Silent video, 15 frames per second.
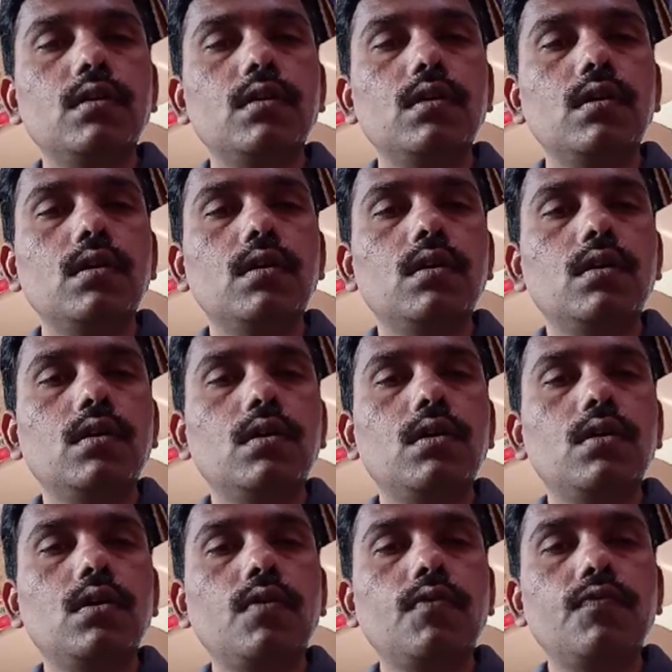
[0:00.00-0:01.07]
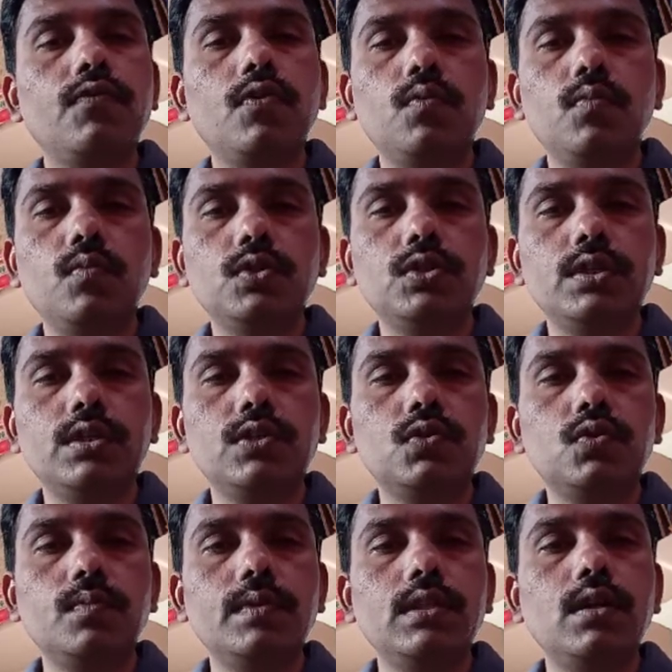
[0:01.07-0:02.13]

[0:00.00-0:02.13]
of wave motion is to be there,